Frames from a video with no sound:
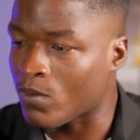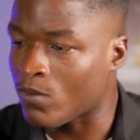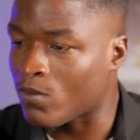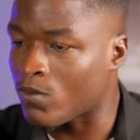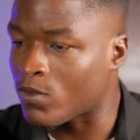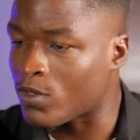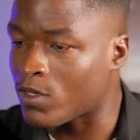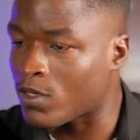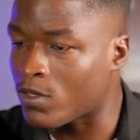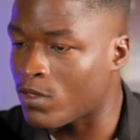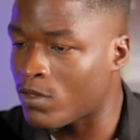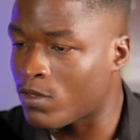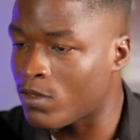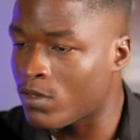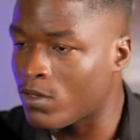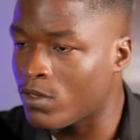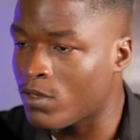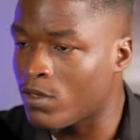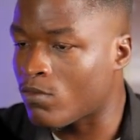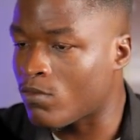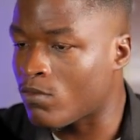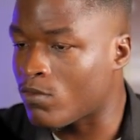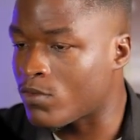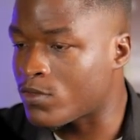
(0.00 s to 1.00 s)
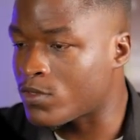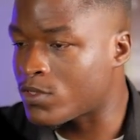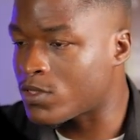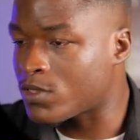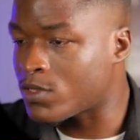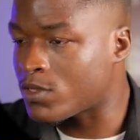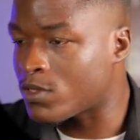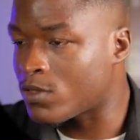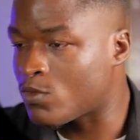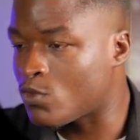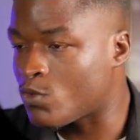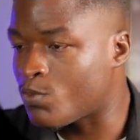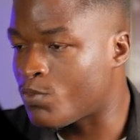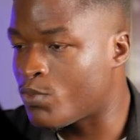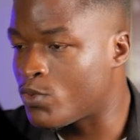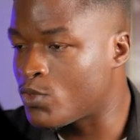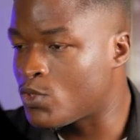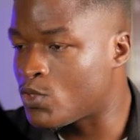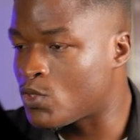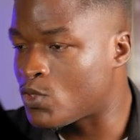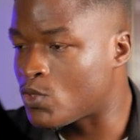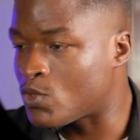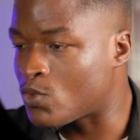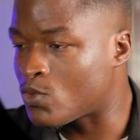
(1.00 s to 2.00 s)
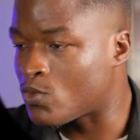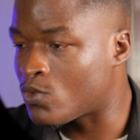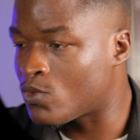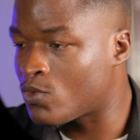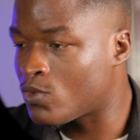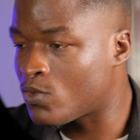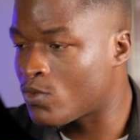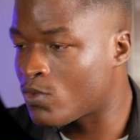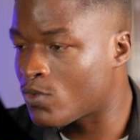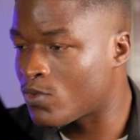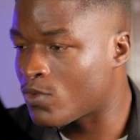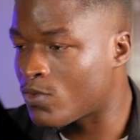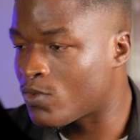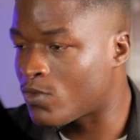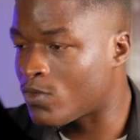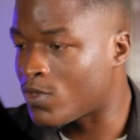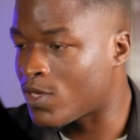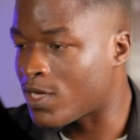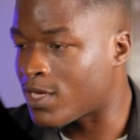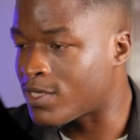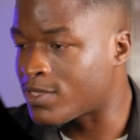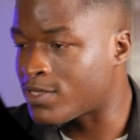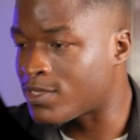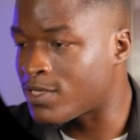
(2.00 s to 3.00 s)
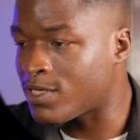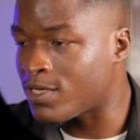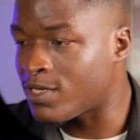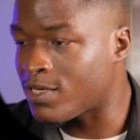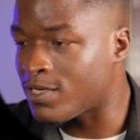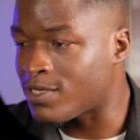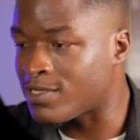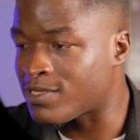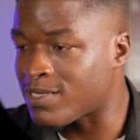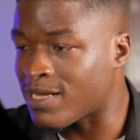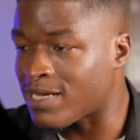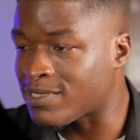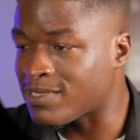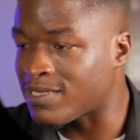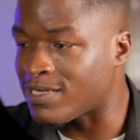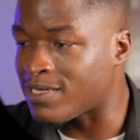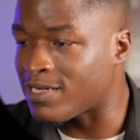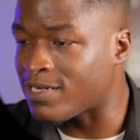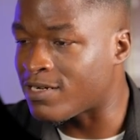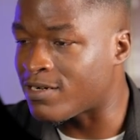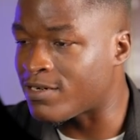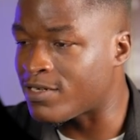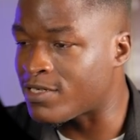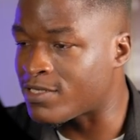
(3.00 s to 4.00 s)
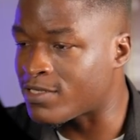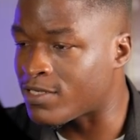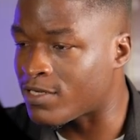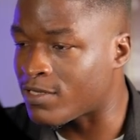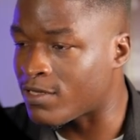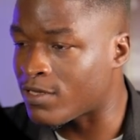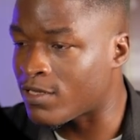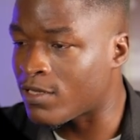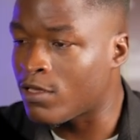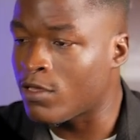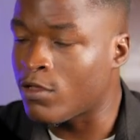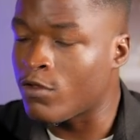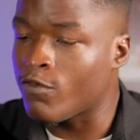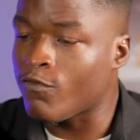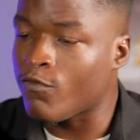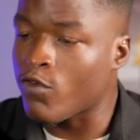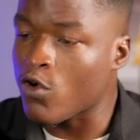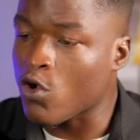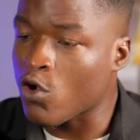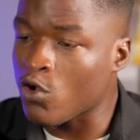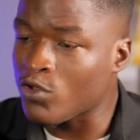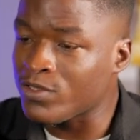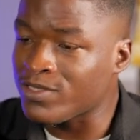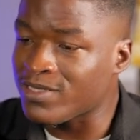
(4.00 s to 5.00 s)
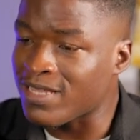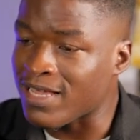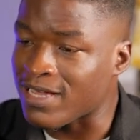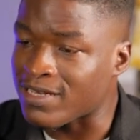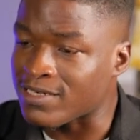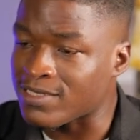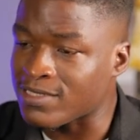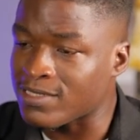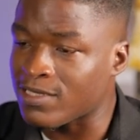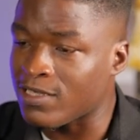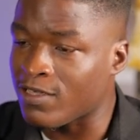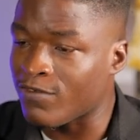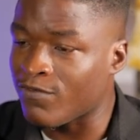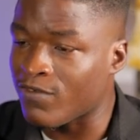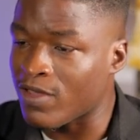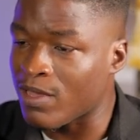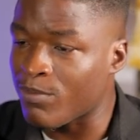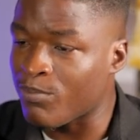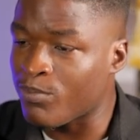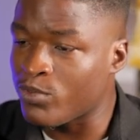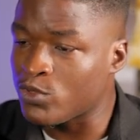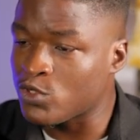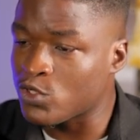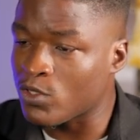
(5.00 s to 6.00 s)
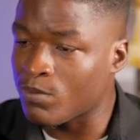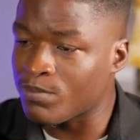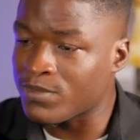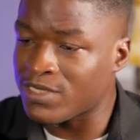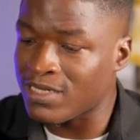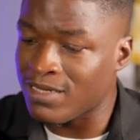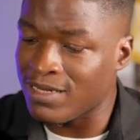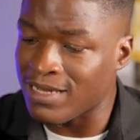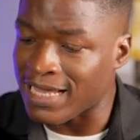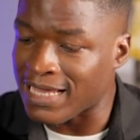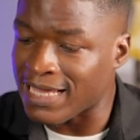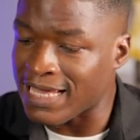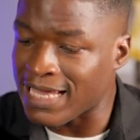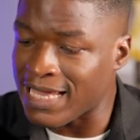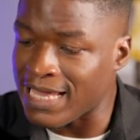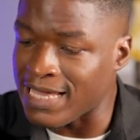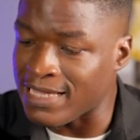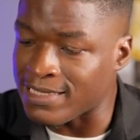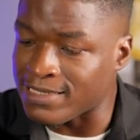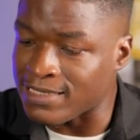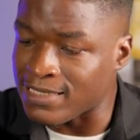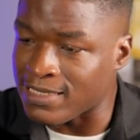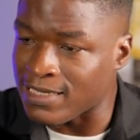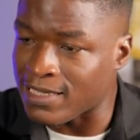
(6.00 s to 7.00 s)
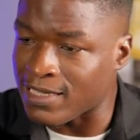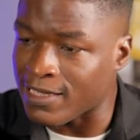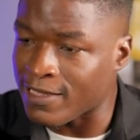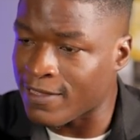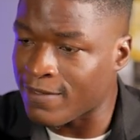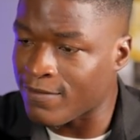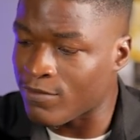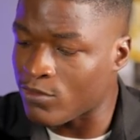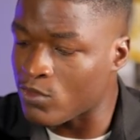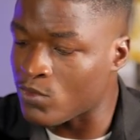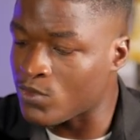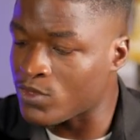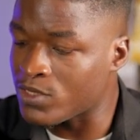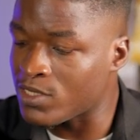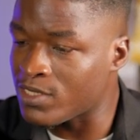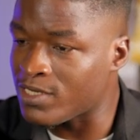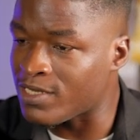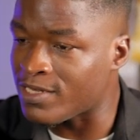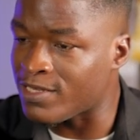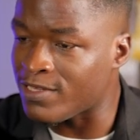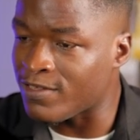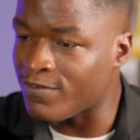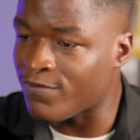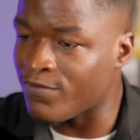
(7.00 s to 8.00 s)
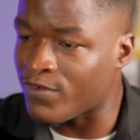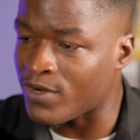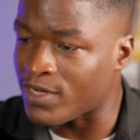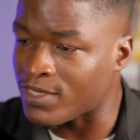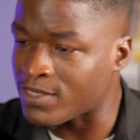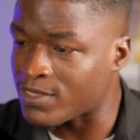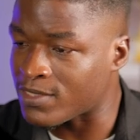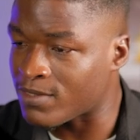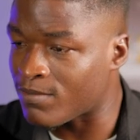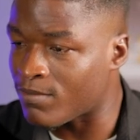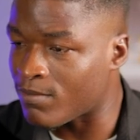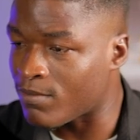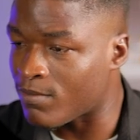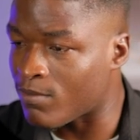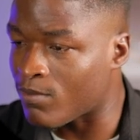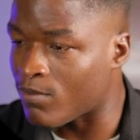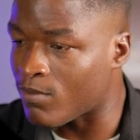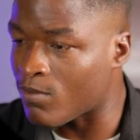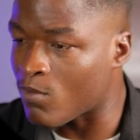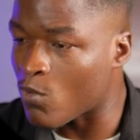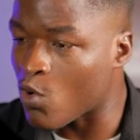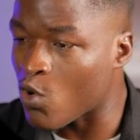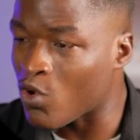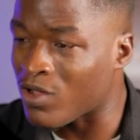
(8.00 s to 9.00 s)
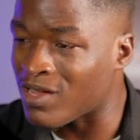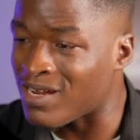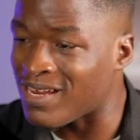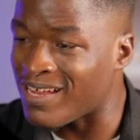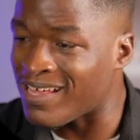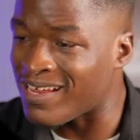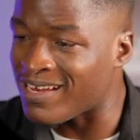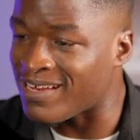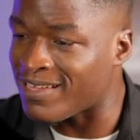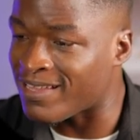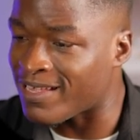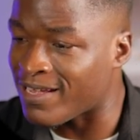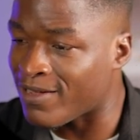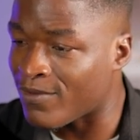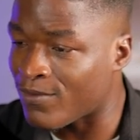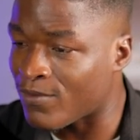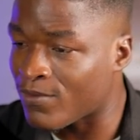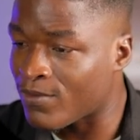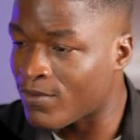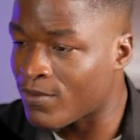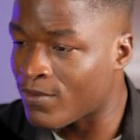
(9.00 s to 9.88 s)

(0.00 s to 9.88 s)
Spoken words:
Okay, once you put 2, you can see it starts increasing. For context, if I put something like 8 here, you see the difference more clearly now.